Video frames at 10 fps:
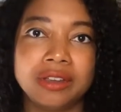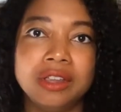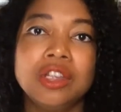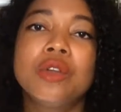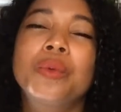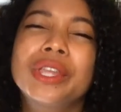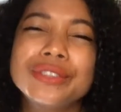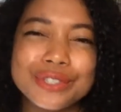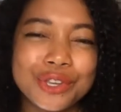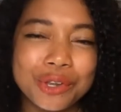We
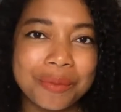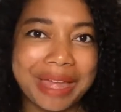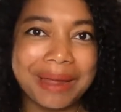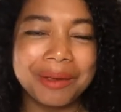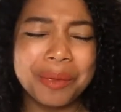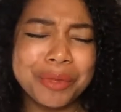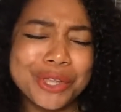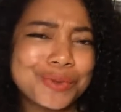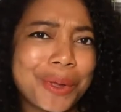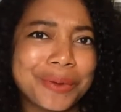assume that because we
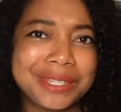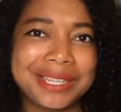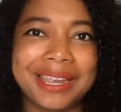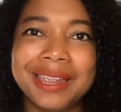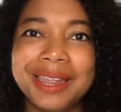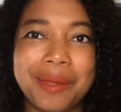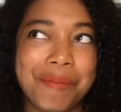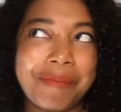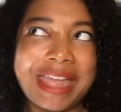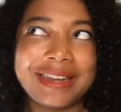always see
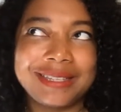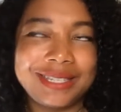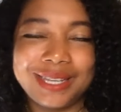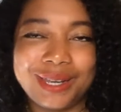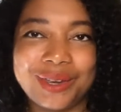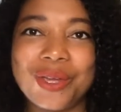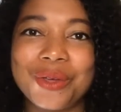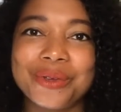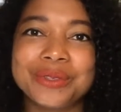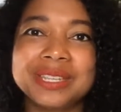men as
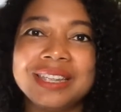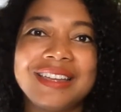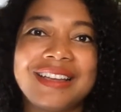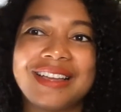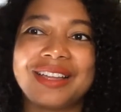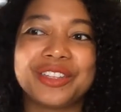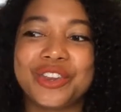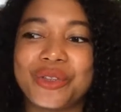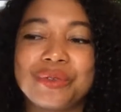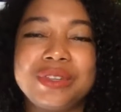CEOs,
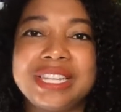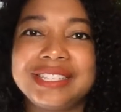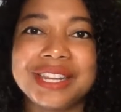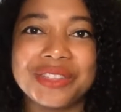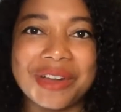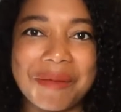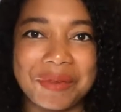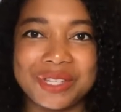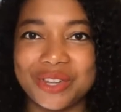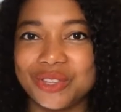listing their companies
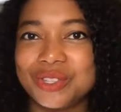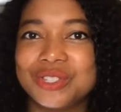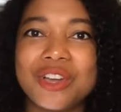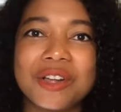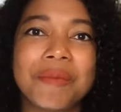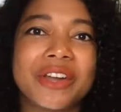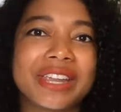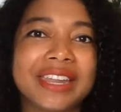on the stock market,